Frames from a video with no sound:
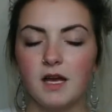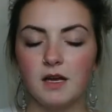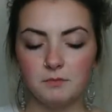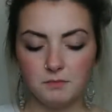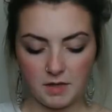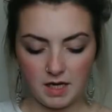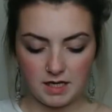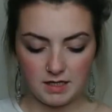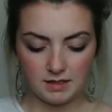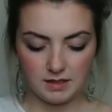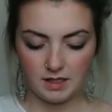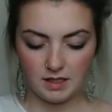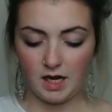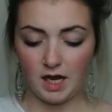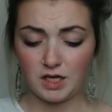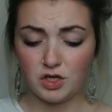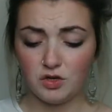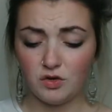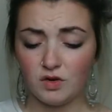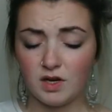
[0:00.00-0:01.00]
amazing,
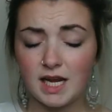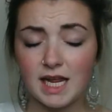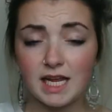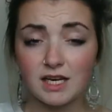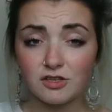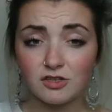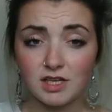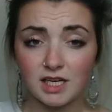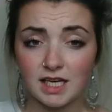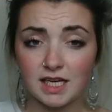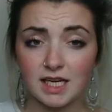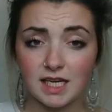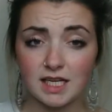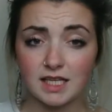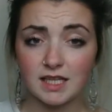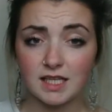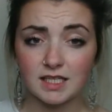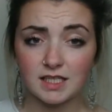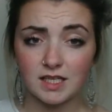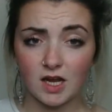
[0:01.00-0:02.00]
and you literally
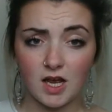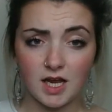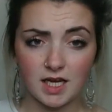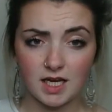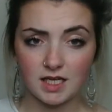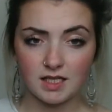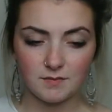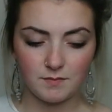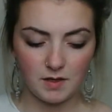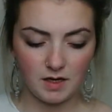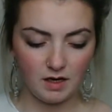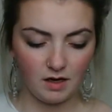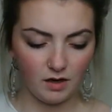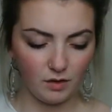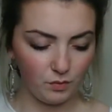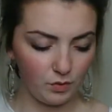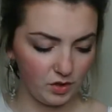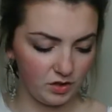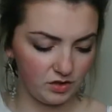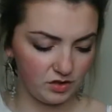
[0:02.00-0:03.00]
need the tiniest bit. I
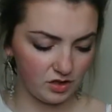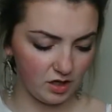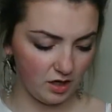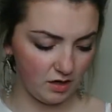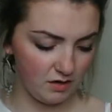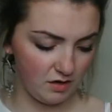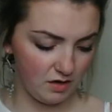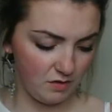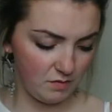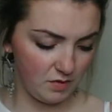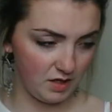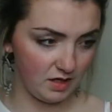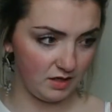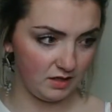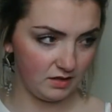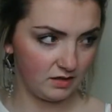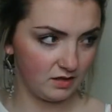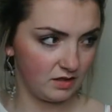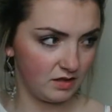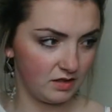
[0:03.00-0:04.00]
would show you, but
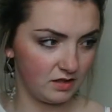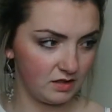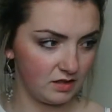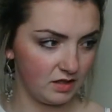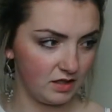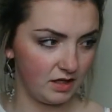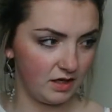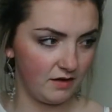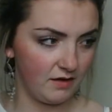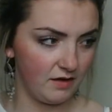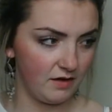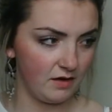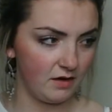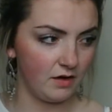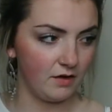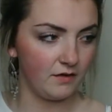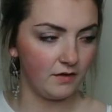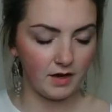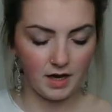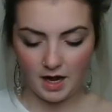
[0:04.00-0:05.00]
it's just going to go,
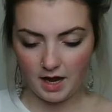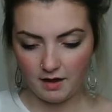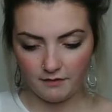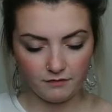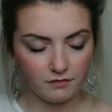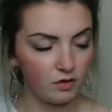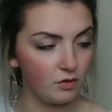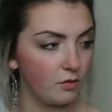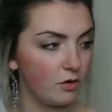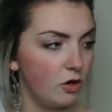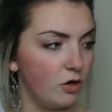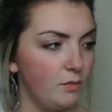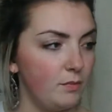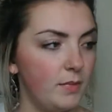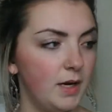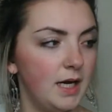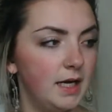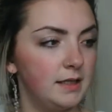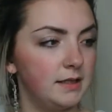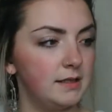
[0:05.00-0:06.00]
oh, I have got cotton
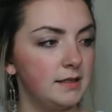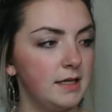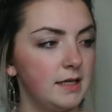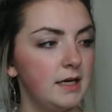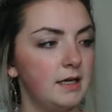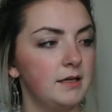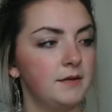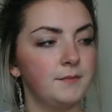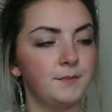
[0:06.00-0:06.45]
pads there.